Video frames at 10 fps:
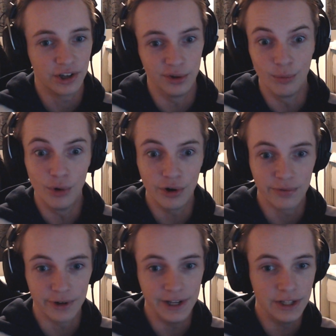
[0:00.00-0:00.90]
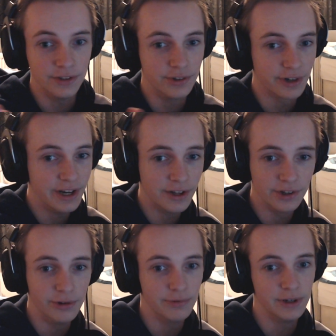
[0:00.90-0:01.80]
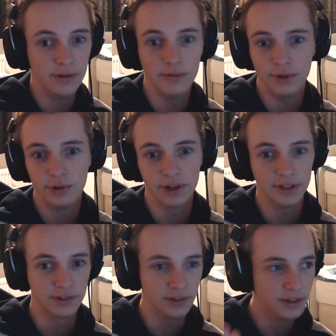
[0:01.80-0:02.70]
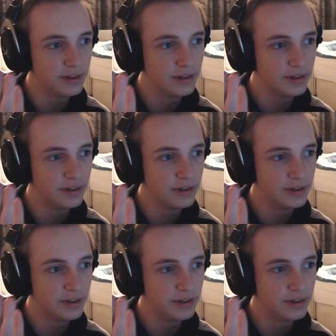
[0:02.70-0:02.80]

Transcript: couldn't walk for 8 years straight. I don't know if any of you guys could.